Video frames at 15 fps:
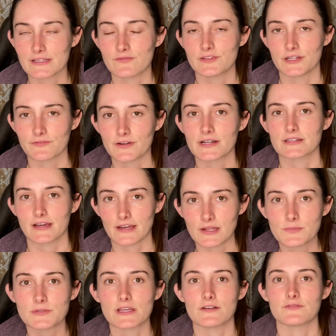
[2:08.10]
of different
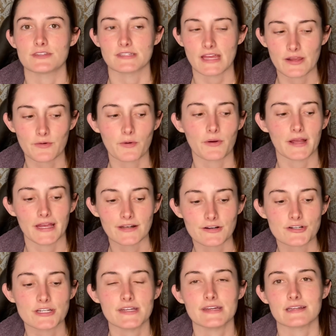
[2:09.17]
types of sacral
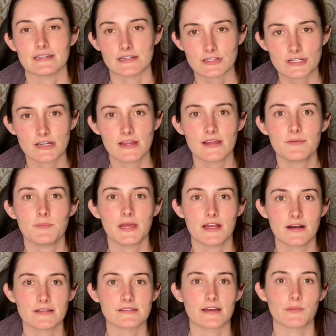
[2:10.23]
energy conditioning,
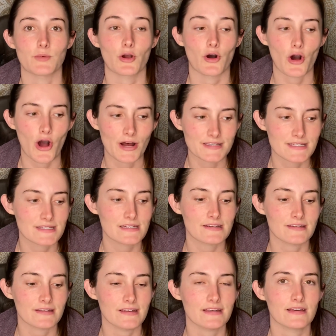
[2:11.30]
because I'm
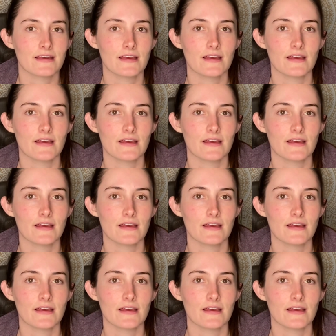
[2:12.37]
constantly,